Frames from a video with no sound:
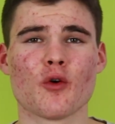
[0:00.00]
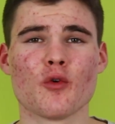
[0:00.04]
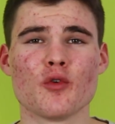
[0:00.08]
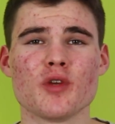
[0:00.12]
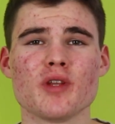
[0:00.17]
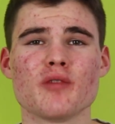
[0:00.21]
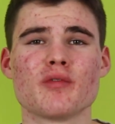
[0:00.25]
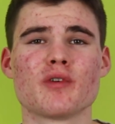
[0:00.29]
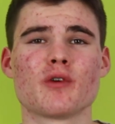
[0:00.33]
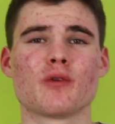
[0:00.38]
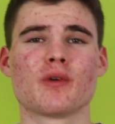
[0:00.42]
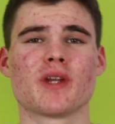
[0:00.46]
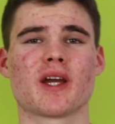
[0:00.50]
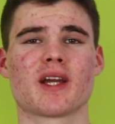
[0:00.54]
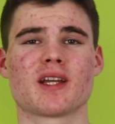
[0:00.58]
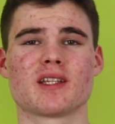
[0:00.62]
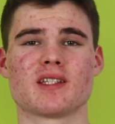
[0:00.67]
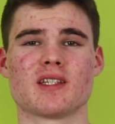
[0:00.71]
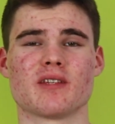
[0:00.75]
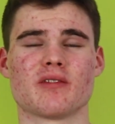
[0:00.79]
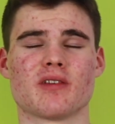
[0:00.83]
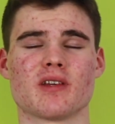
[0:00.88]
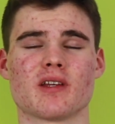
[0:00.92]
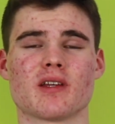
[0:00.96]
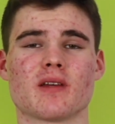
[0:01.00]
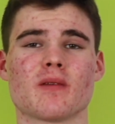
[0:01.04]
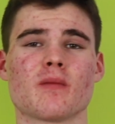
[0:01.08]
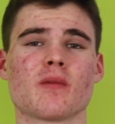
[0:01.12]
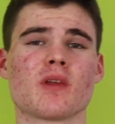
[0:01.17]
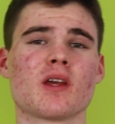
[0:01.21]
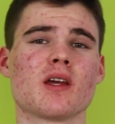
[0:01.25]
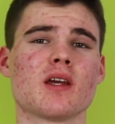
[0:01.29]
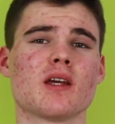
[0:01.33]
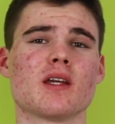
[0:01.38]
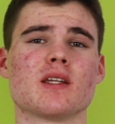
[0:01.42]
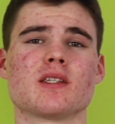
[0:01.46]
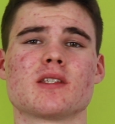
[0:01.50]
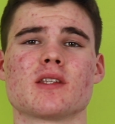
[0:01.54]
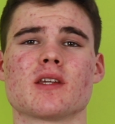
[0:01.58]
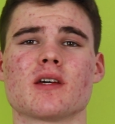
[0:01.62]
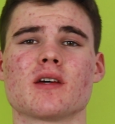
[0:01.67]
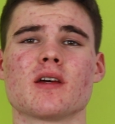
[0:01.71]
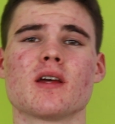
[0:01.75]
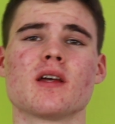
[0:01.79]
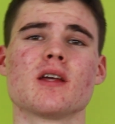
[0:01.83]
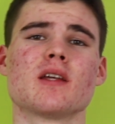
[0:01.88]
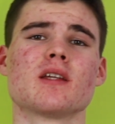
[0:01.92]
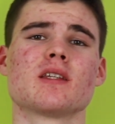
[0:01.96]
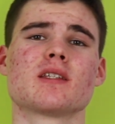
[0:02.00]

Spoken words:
only real negative here is that,